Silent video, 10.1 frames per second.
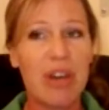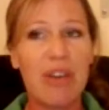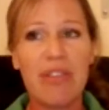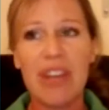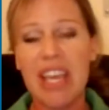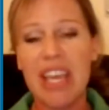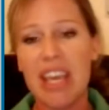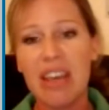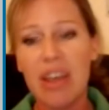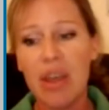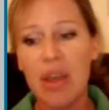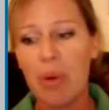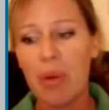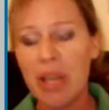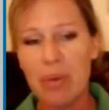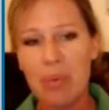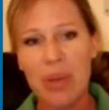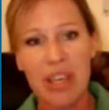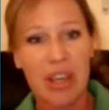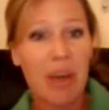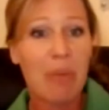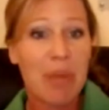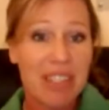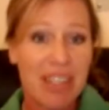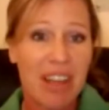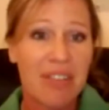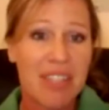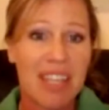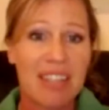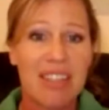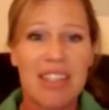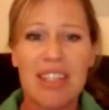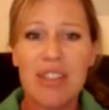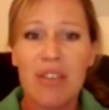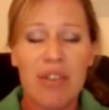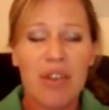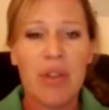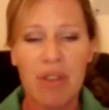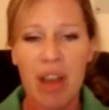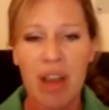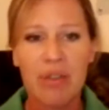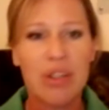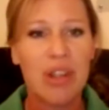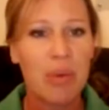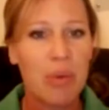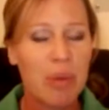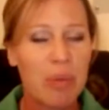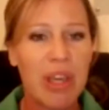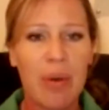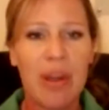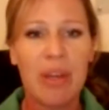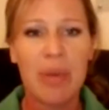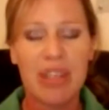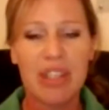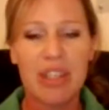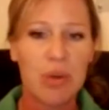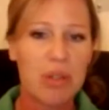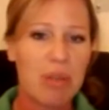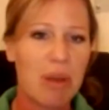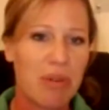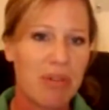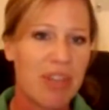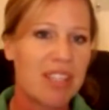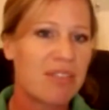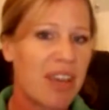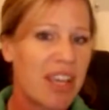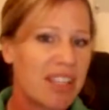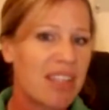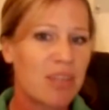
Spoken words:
We often hear when we come into dive centres, and it's often on the ground. We go in and we actually talk to people face to face.